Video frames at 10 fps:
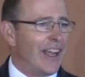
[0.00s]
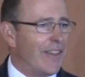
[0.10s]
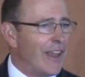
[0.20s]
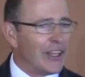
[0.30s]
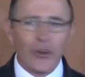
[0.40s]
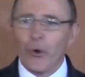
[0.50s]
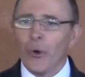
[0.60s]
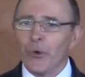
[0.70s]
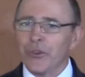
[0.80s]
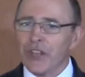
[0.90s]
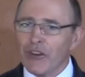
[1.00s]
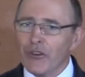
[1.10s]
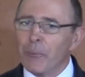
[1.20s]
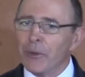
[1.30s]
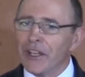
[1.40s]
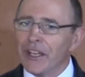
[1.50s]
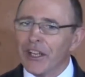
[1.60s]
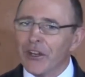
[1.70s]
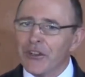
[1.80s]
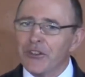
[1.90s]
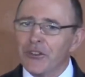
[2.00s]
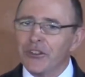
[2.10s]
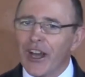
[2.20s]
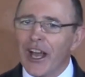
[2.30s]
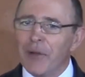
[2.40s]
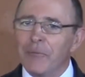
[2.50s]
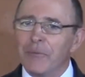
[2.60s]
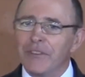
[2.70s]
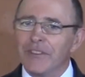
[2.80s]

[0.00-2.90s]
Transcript: And they're going to cause a ripple that goes through time